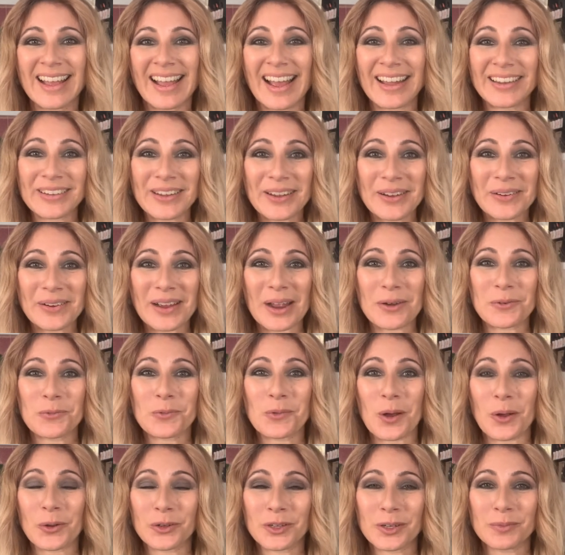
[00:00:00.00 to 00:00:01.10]
Hello and
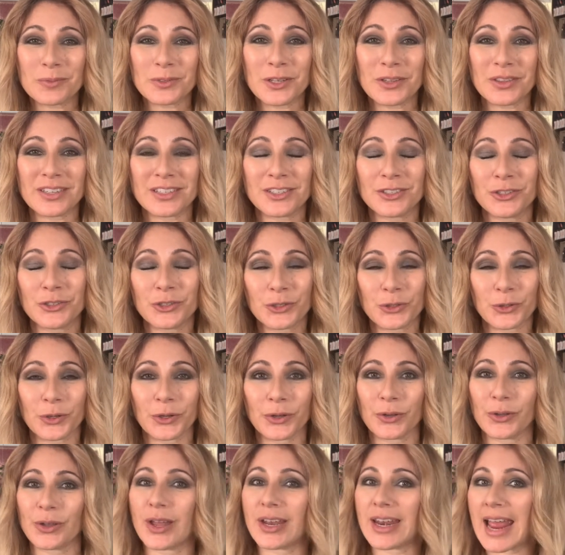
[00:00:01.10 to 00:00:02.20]
welcome to this tutorial
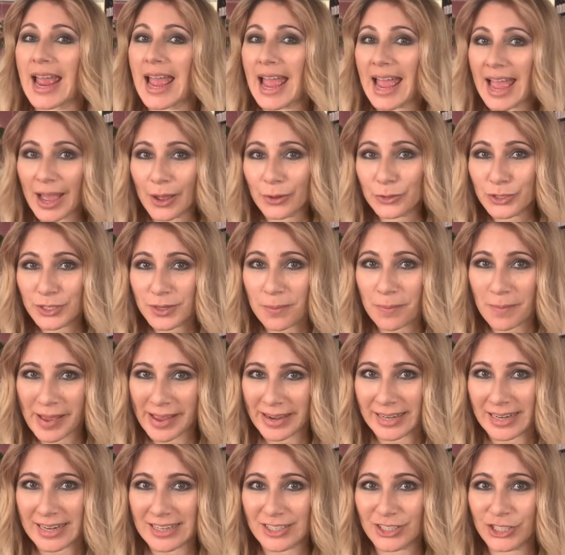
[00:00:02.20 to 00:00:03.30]
on how to
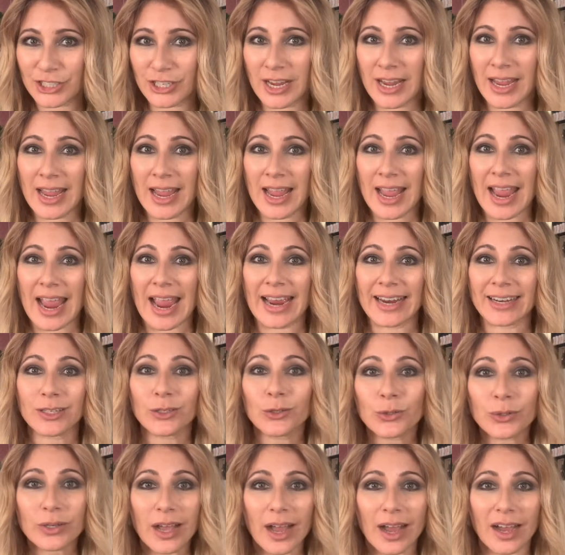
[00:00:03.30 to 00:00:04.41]
manage and
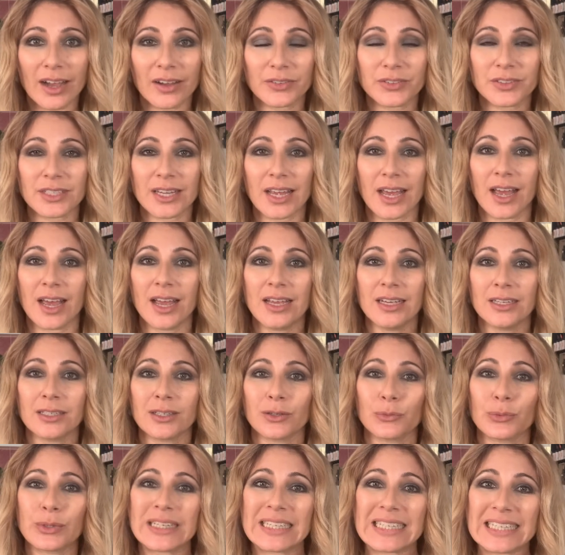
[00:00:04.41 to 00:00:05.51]
look after
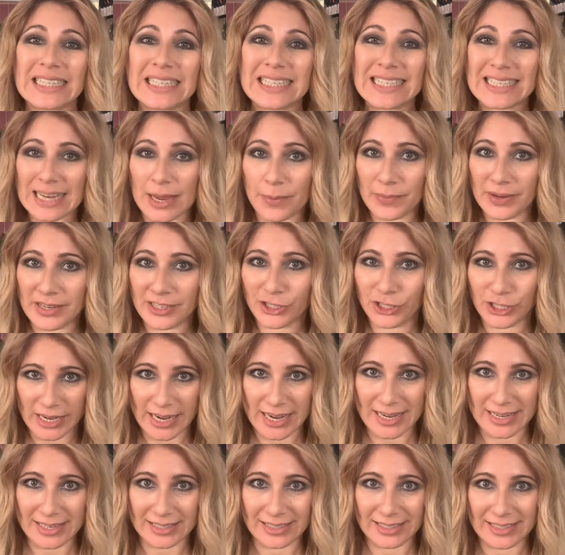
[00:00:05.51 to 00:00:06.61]
really damaged
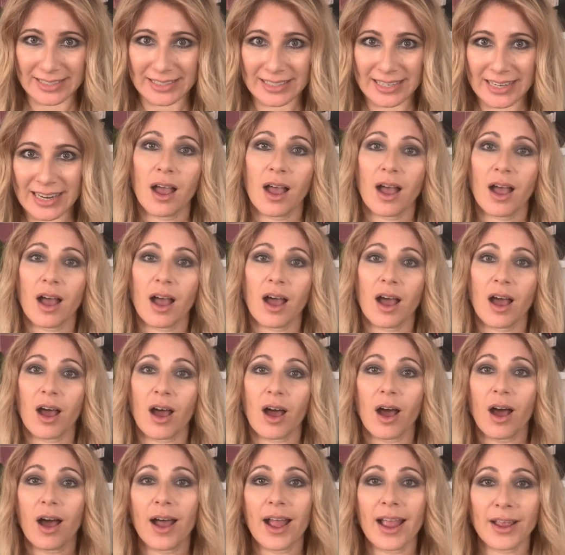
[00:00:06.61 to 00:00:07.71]
ends.
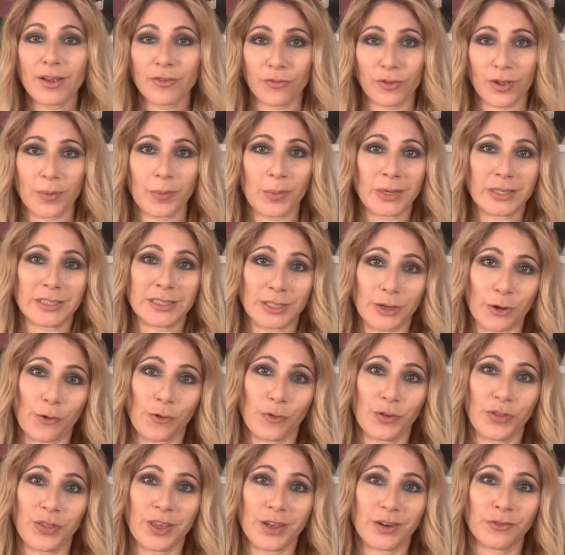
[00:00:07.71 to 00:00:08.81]
I have found myself in
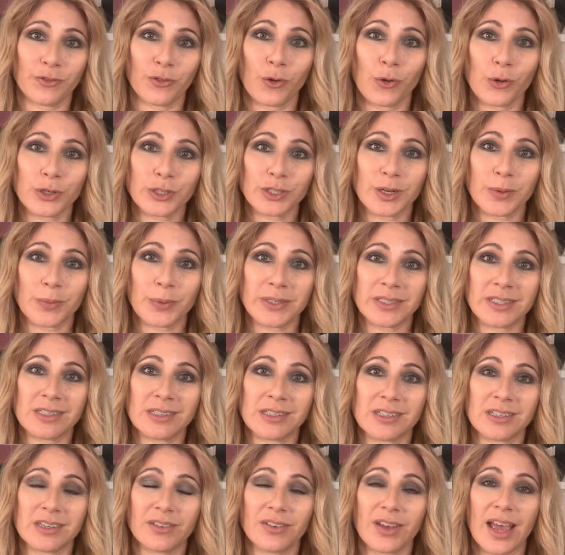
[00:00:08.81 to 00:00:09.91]
the unfortunate position
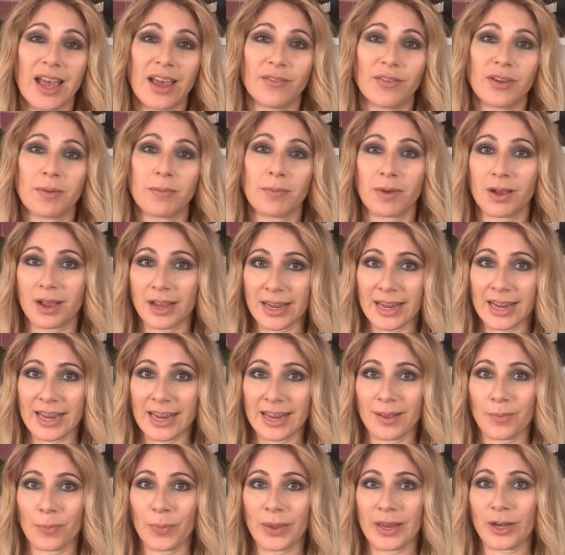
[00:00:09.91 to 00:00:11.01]
of having my hair
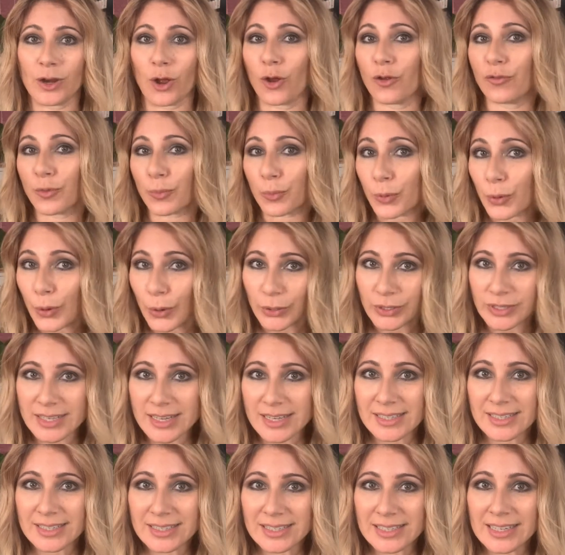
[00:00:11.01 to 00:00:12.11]
been over
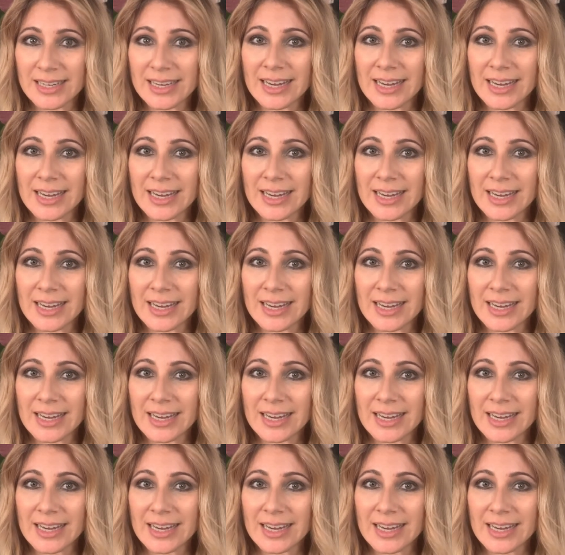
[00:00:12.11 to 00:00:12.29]
processed